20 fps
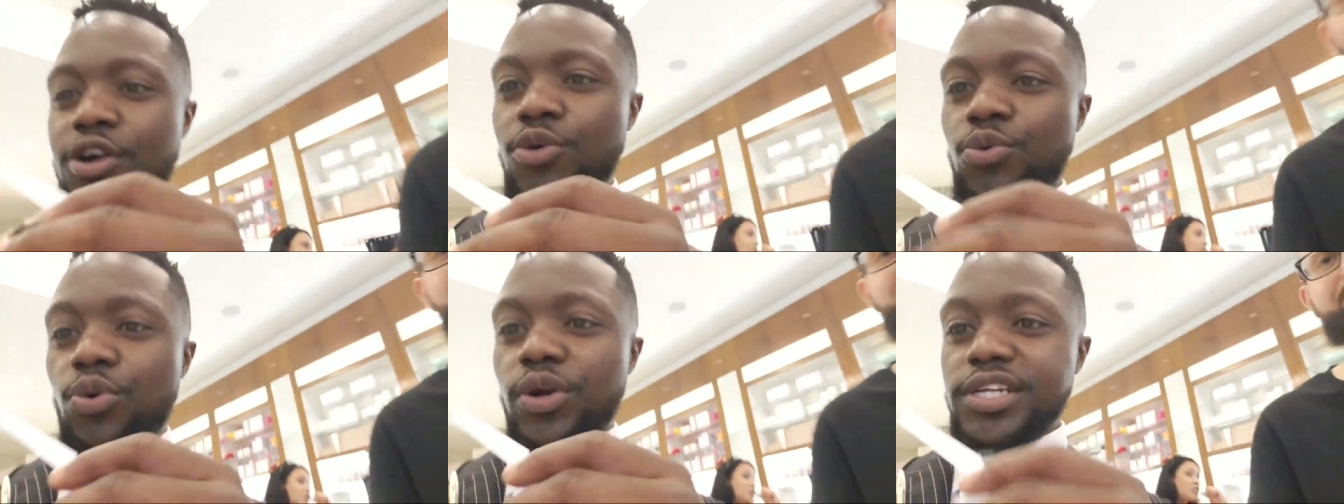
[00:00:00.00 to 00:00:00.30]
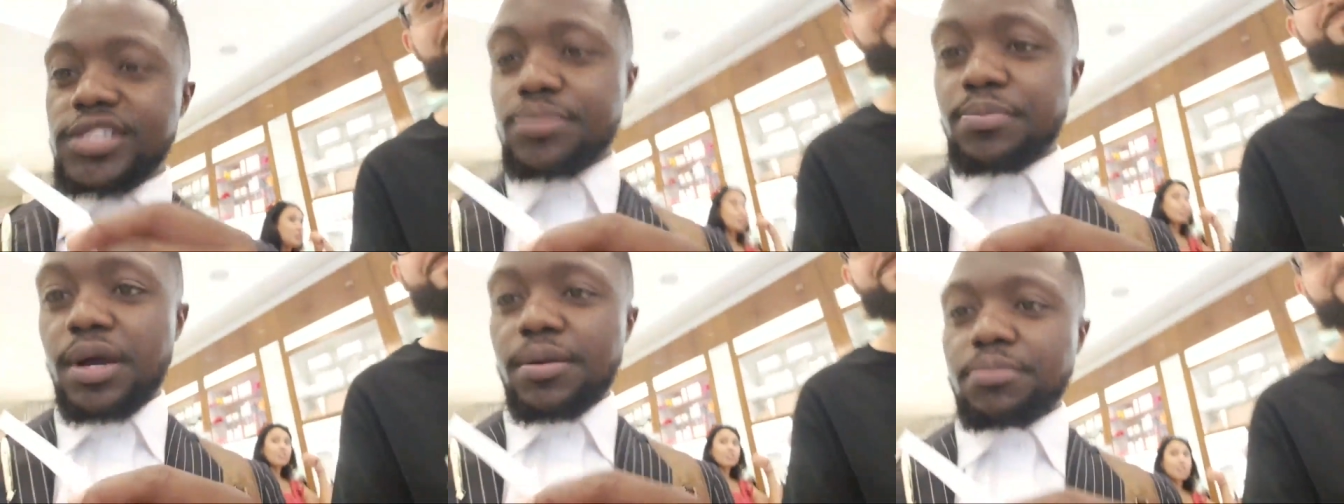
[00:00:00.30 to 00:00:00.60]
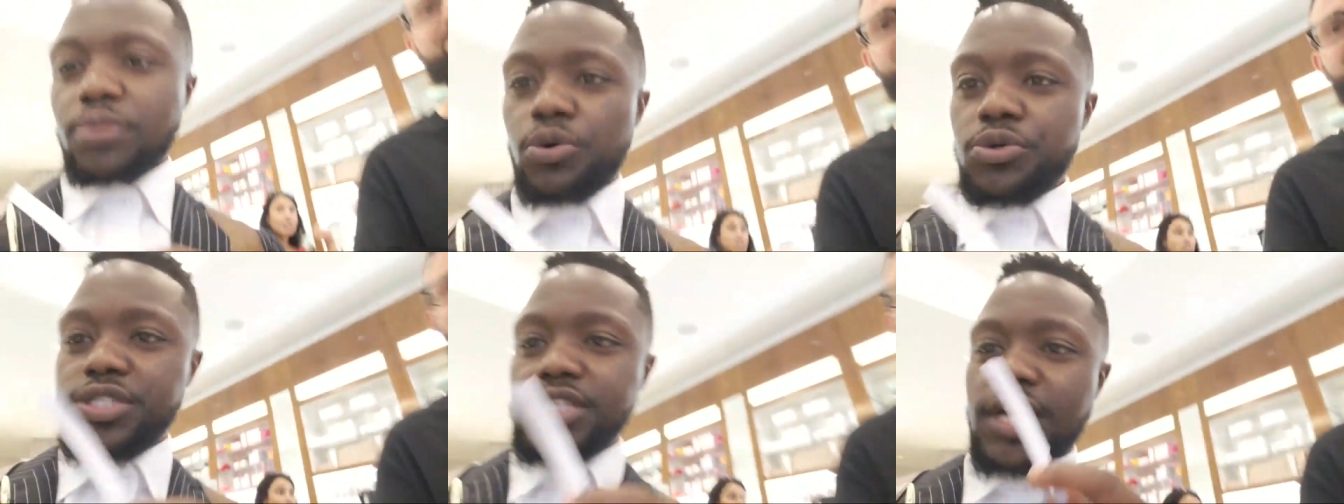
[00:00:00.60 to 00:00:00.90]
What is my
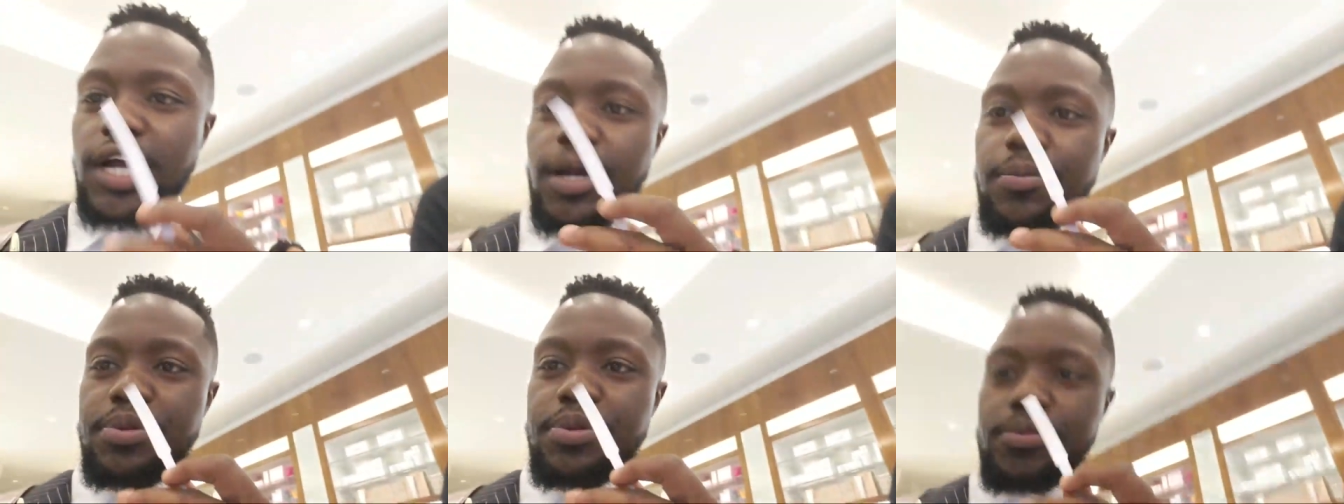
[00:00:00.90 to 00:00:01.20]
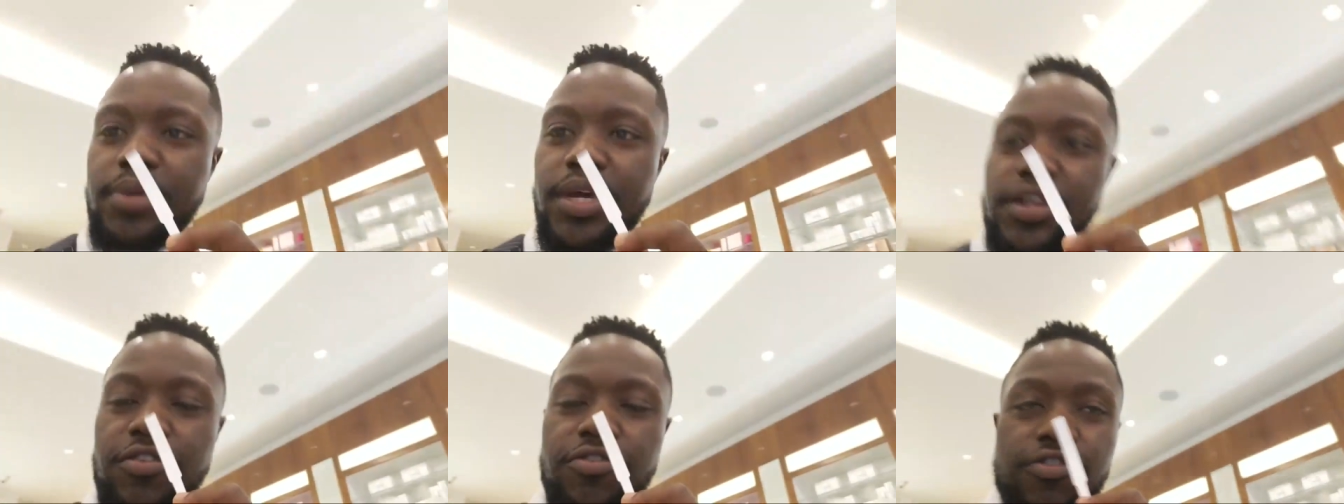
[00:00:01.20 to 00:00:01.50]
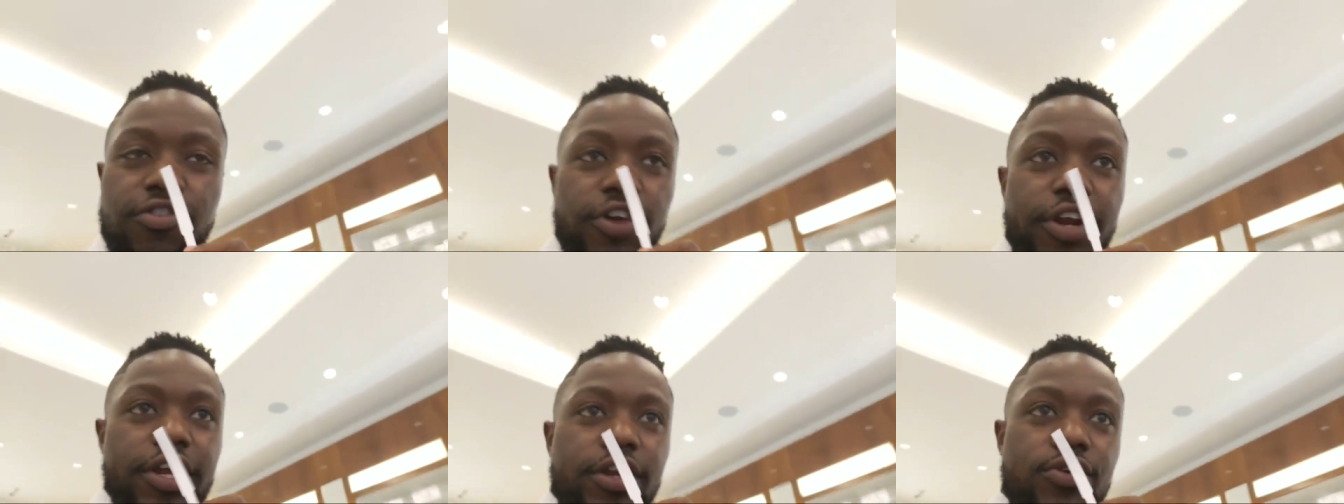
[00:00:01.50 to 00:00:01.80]
most complimented
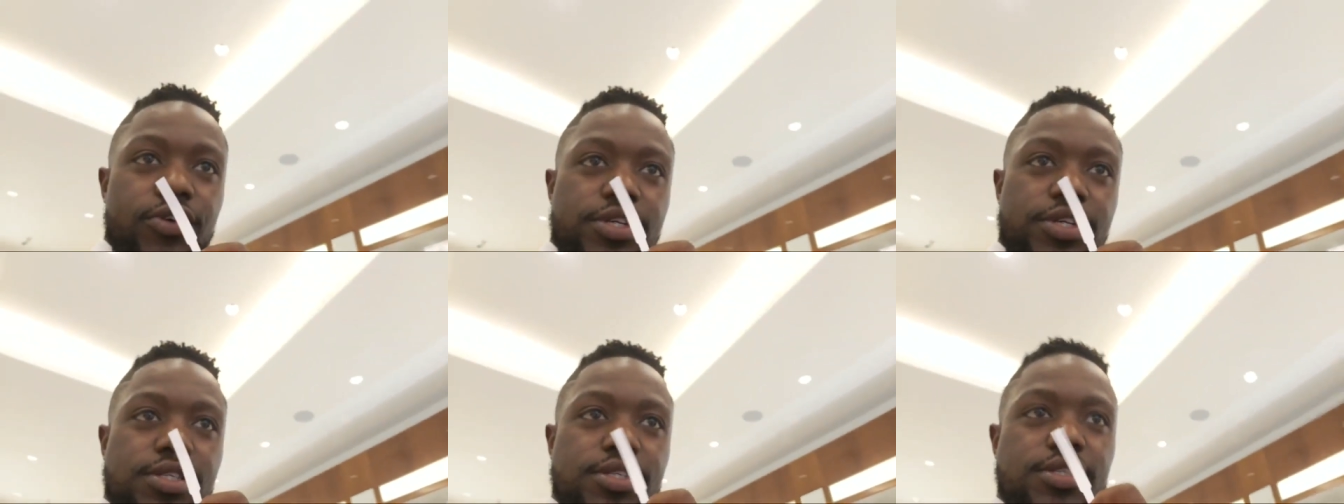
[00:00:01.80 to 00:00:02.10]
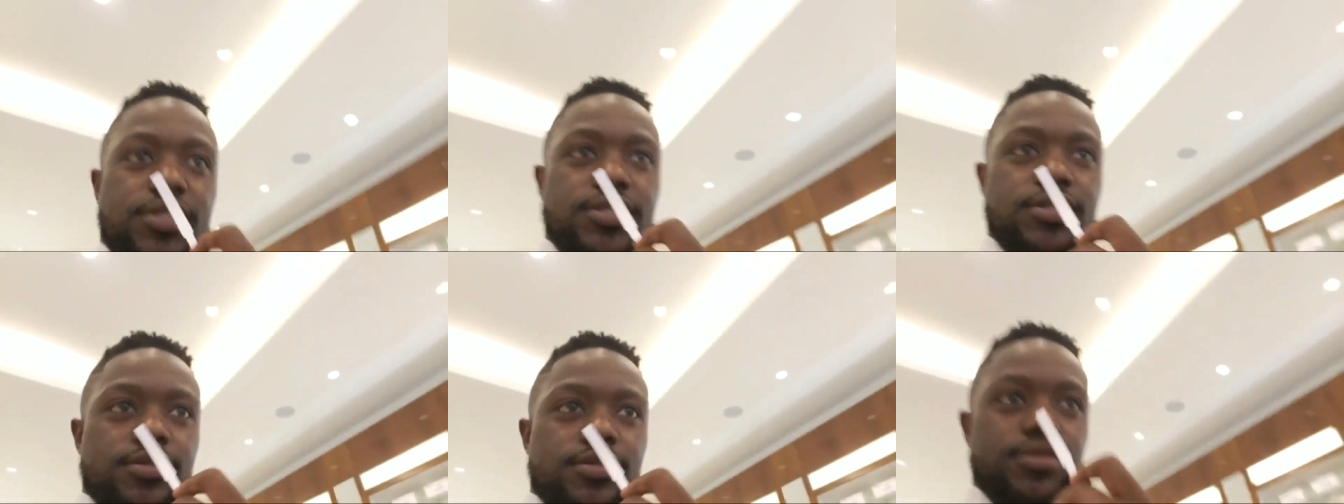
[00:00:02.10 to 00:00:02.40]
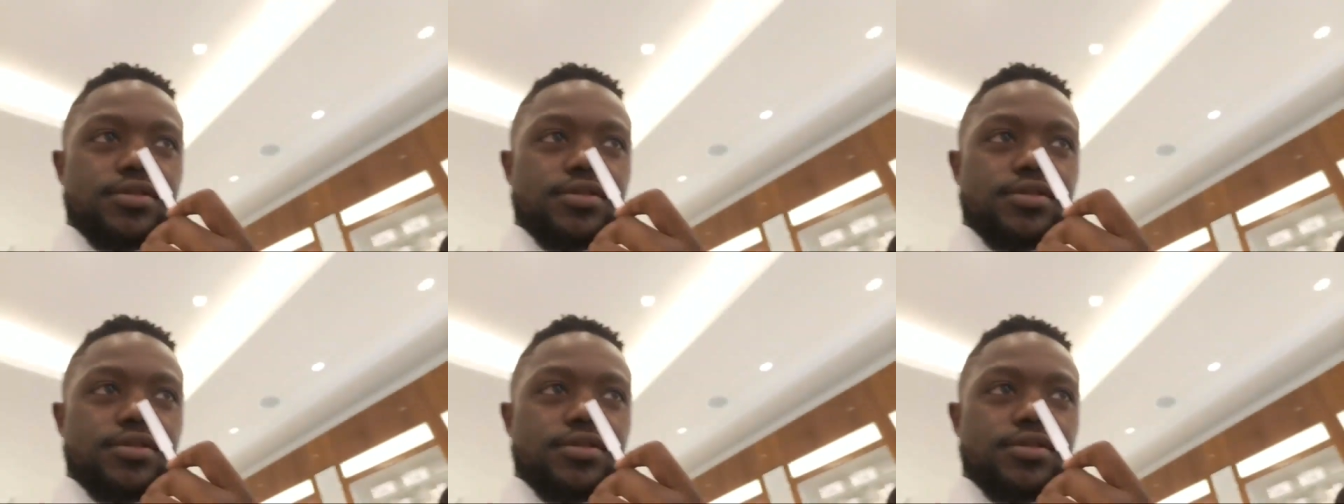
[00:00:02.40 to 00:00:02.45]
fragrance?